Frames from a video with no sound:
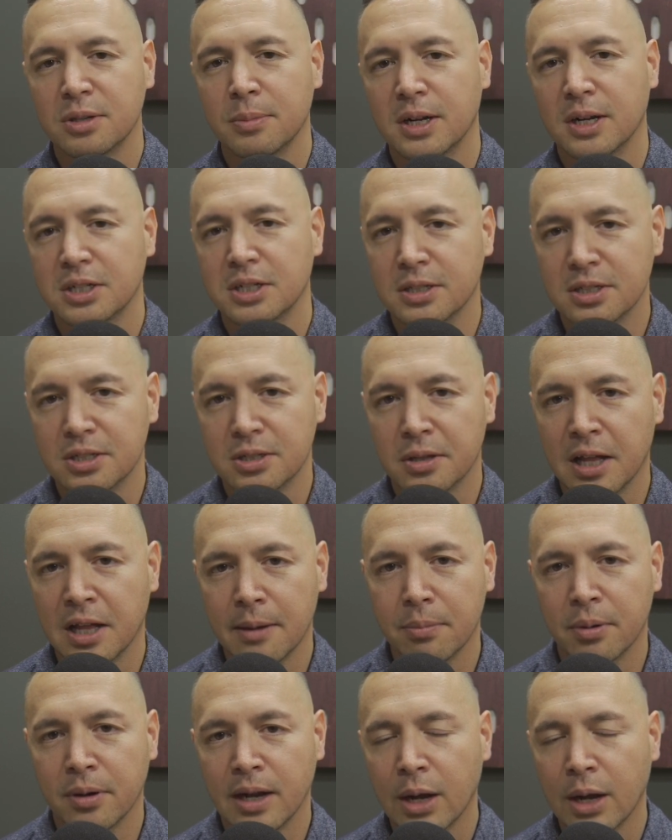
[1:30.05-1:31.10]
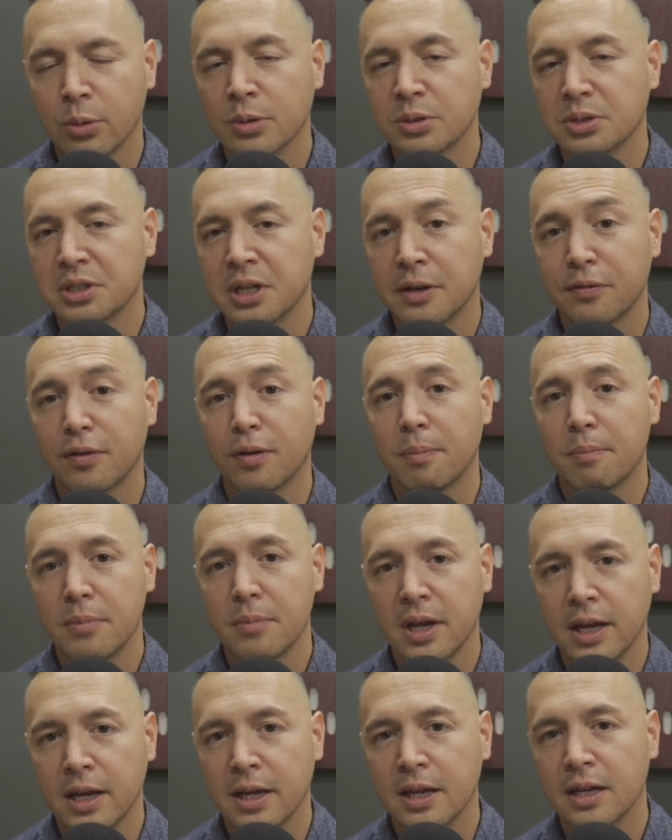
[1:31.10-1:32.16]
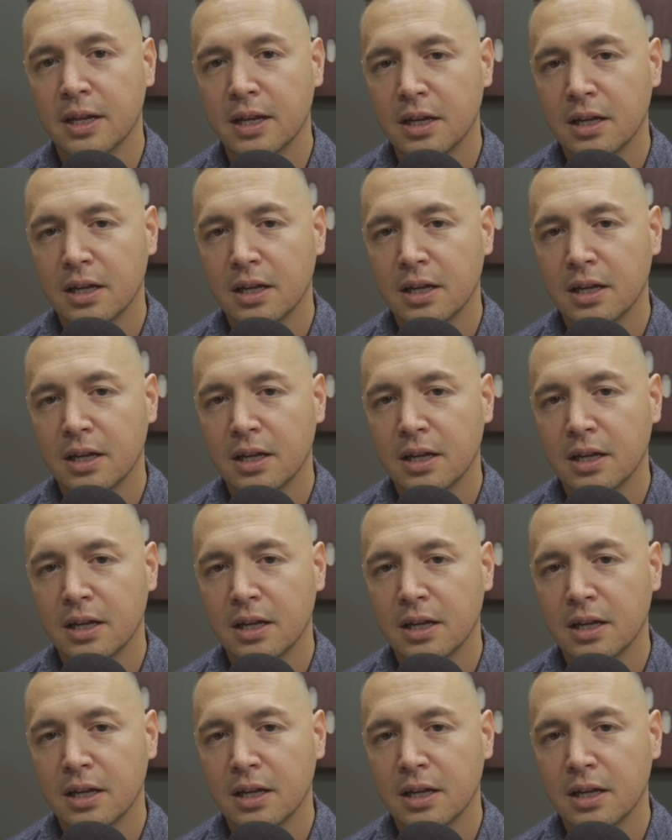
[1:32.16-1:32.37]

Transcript: much into that, but I will say for me,